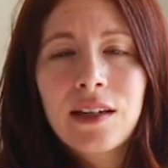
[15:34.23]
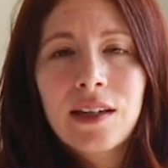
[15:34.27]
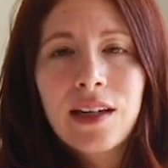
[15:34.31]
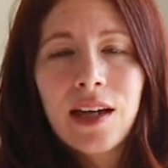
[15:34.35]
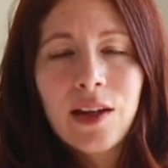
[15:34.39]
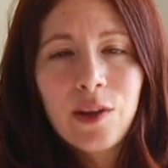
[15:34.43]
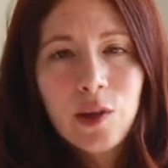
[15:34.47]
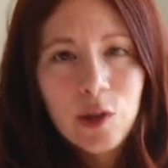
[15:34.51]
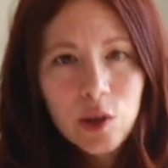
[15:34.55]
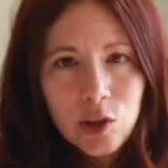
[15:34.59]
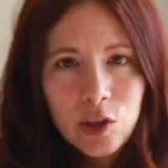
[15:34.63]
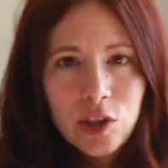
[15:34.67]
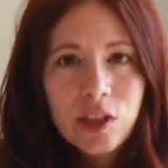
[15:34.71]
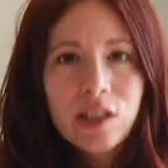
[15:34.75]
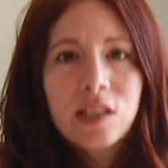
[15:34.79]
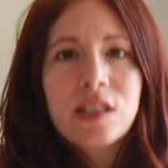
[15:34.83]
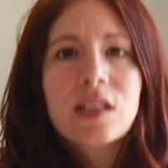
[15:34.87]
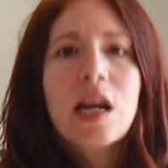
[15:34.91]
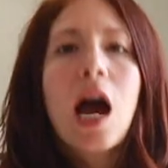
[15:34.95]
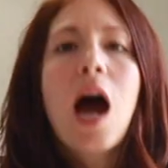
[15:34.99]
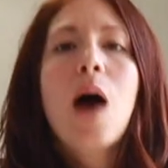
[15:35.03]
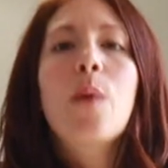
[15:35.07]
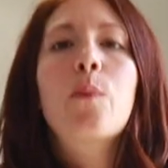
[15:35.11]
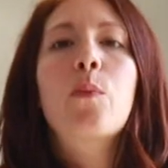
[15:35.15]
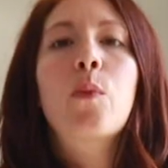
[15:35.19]
And then you just
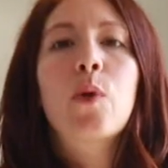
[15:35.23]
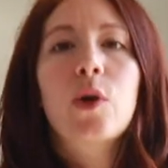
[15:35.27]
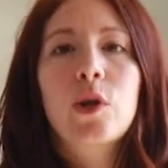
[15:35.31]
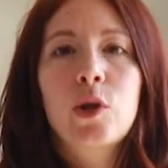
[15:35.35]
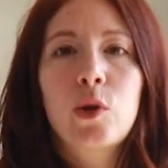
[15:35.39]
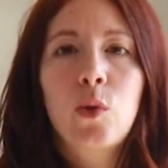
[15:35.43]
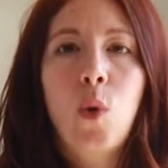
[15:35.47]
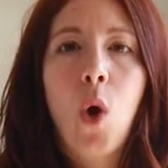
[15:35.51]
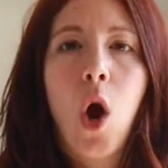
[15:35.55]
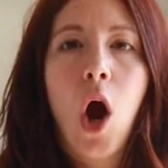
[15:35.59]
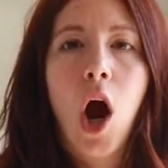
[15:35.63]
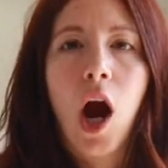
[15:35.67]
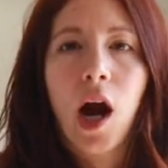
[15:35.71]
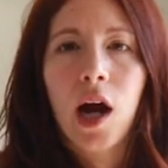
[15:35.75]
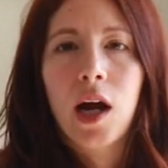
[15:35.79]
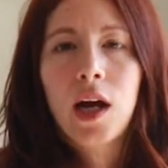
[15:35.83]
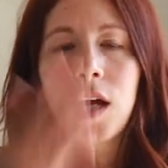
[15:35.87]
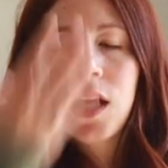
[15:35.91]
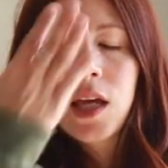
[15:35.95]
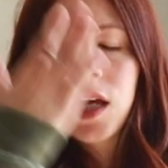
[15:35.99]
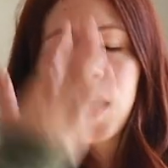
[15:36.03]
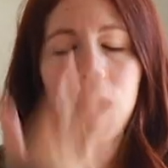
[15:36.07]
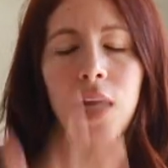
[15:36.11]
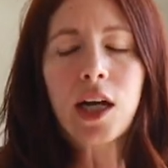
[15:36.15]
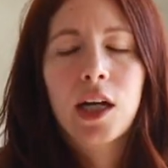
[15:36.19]
stop where you are
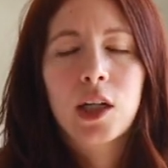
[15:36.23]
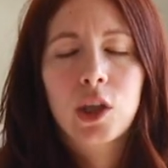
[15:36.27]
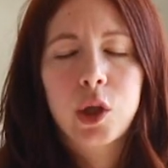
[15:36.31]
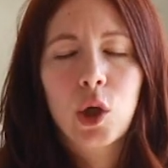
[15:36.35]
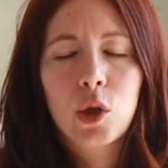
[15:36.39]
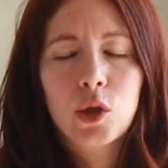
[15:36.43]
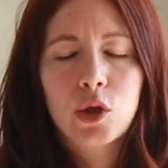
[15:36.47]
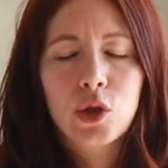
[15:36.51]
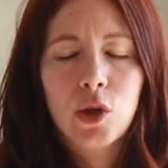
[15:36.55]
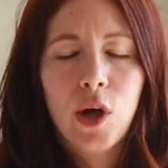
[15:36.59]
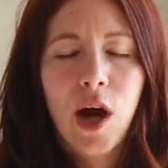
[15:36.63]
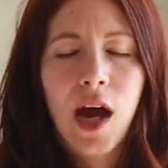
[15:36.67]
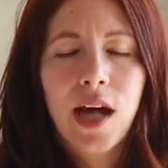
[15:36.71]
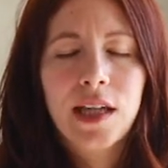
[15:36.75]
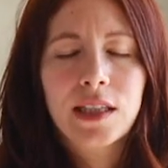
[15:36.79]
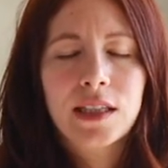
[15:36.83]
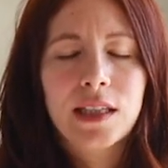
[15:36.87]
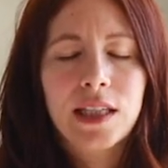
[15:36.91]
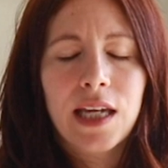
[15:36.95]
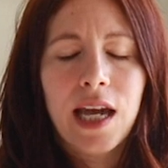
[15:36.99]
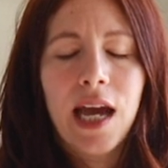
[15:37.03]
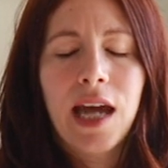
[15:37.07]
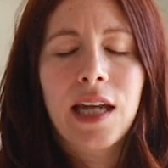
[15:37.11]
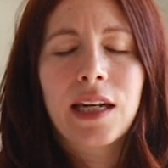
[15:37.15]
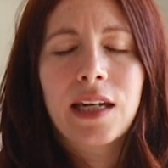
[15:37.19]
and close your eyes
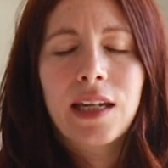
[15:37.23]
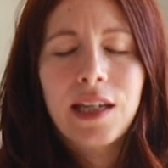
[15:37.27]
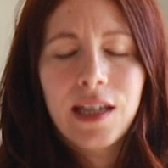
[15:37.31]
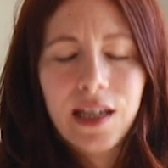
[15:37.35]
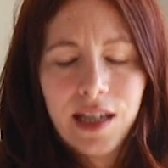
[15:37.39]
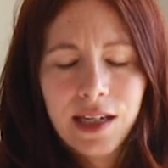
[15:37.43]
again